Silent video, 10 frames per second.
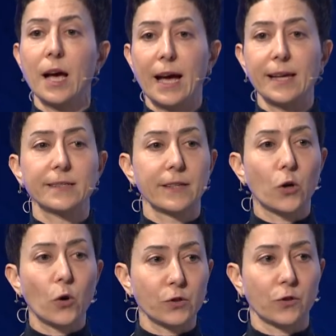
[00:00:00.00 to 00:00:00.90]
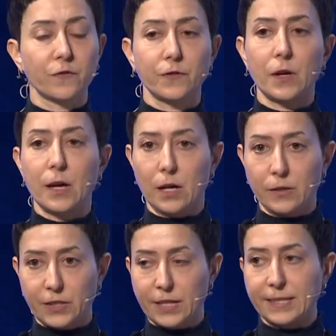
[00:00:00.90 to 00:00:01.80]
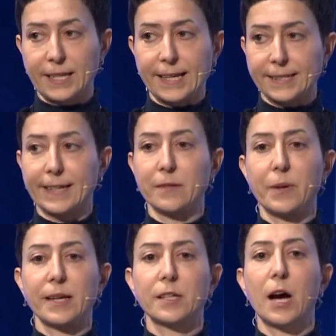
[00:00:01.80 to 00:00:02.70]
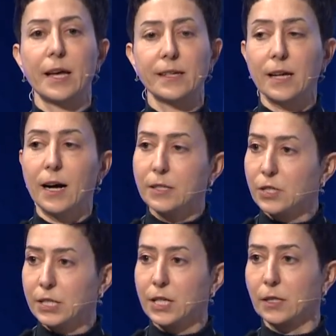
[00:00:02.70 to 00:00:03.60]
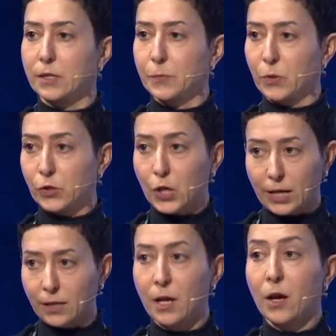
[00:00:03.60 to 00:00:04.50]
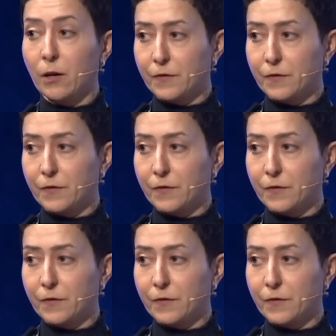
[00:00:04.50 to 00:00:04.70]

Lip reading: as the cost of CCS can be as high as $100 per ton of